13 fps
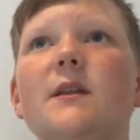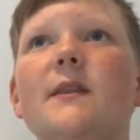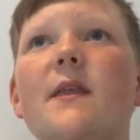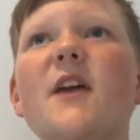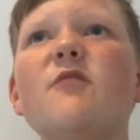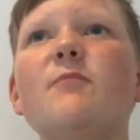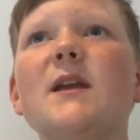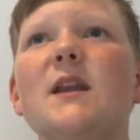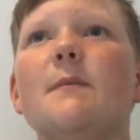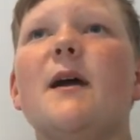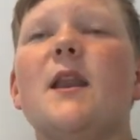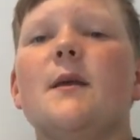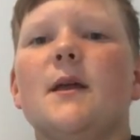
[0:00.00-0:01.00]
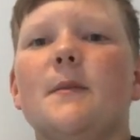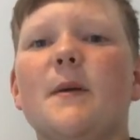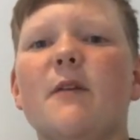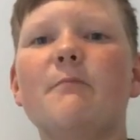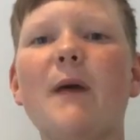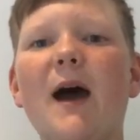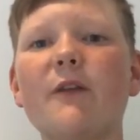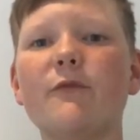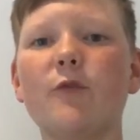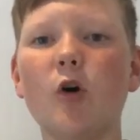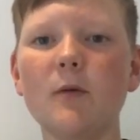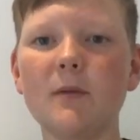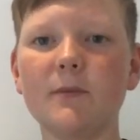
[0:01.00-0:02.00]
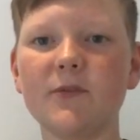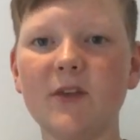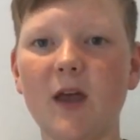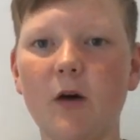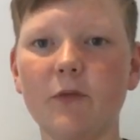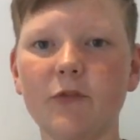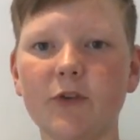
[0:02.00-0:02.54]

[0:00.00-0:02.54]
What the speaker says: Now, they've been in a bit of bad form themselves,